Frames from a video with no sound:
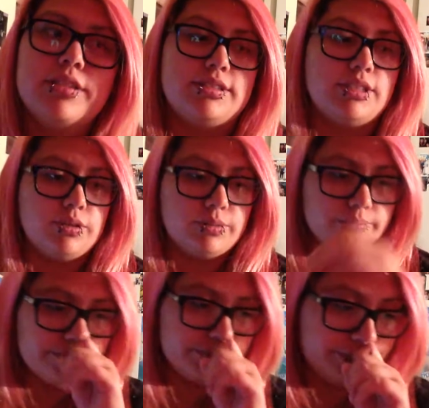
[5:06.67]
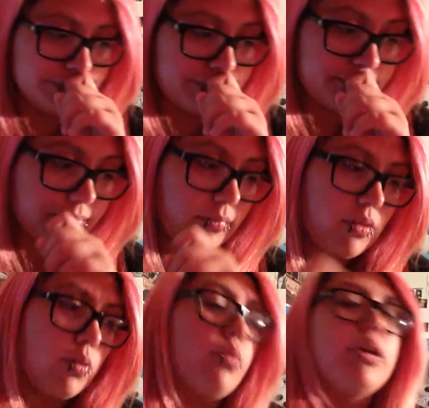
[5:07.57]
So
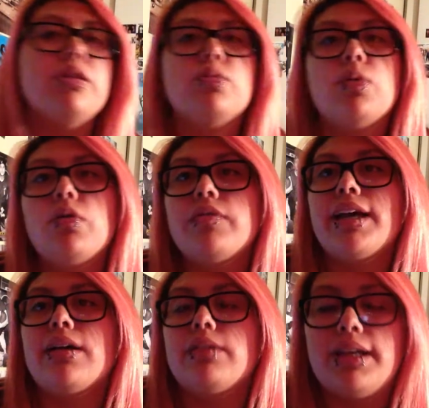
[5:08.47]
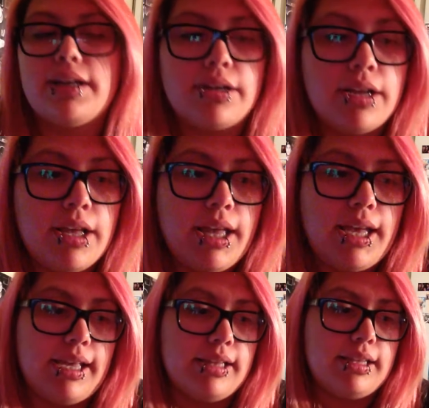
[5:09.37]
we drove down there,
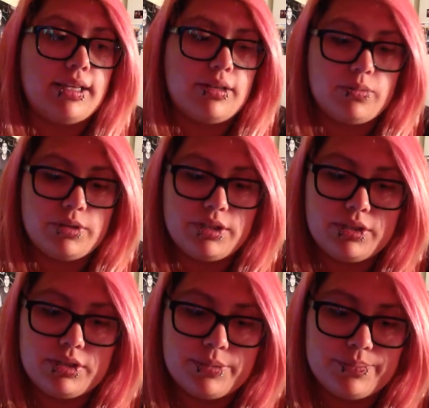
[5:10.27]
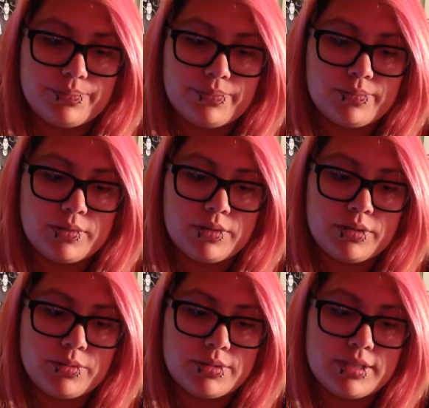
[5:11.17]
and then we
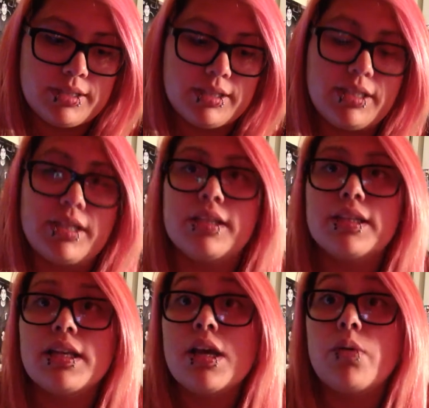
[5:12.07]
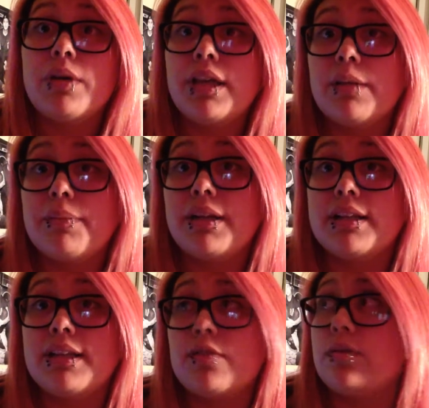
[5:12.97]
there was nothing. And we had been
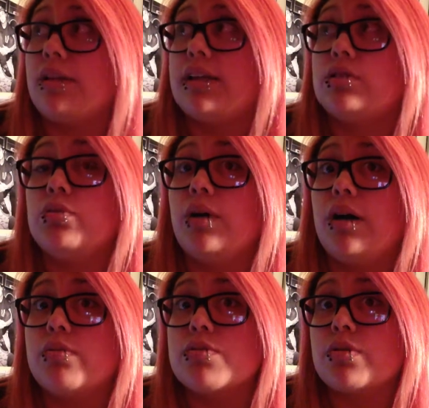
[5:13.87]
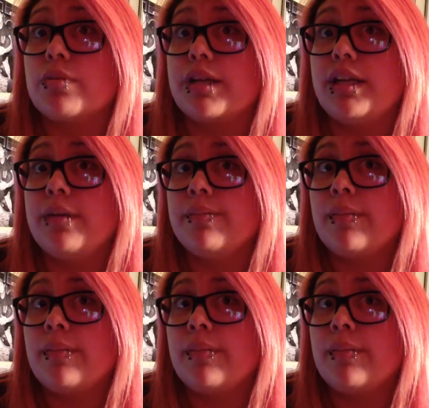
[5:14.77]
at this for like 2 hours already.